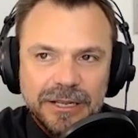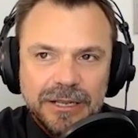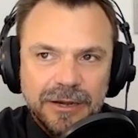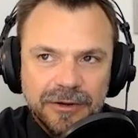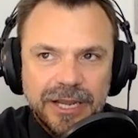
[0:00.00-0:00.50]

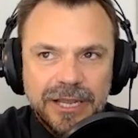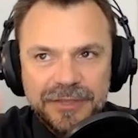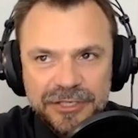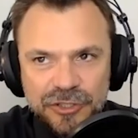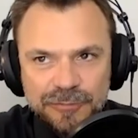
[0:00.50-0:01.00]
okay,
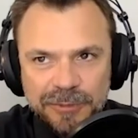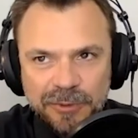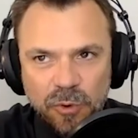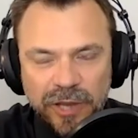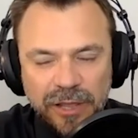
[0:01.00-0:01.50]
there's two
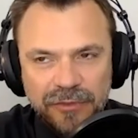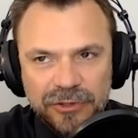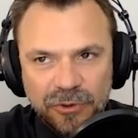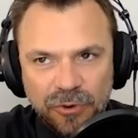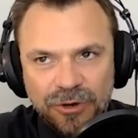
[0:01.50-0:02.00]
people walking in the
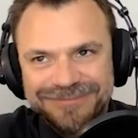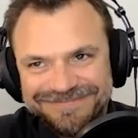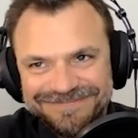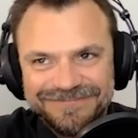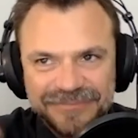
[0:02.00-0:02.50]
door,
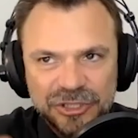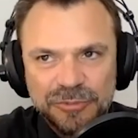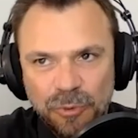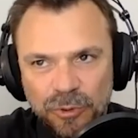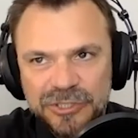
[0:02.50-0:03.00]

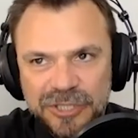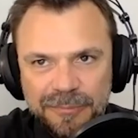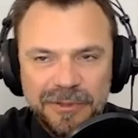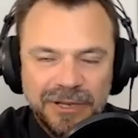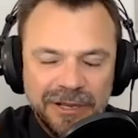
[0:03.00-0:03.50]
small
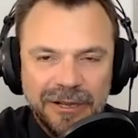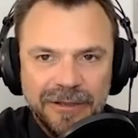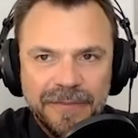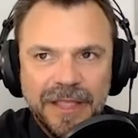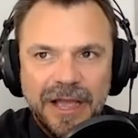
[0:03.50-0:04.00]
tip.
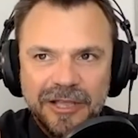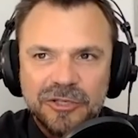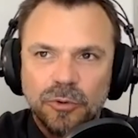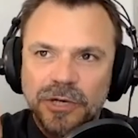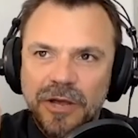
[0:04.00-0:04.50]
I
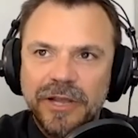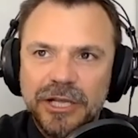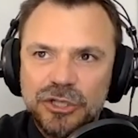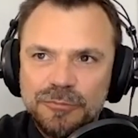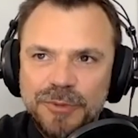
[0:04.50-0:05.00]
thought,
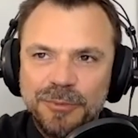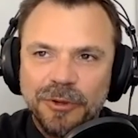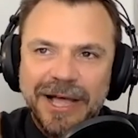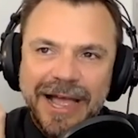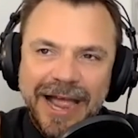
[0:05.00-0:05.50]
okay, two
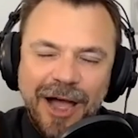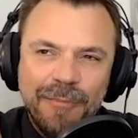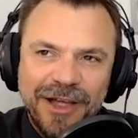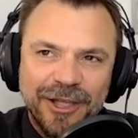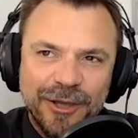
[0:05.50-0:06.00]
people, how
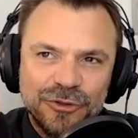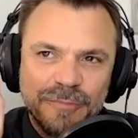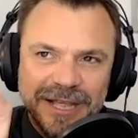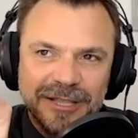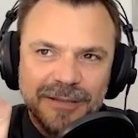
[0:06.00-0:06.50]
am I going to
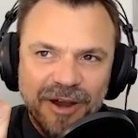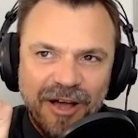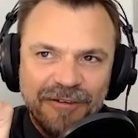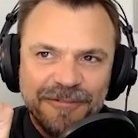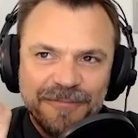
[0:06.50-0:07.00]
make them
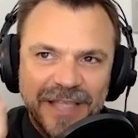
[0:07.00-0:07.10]
laugh?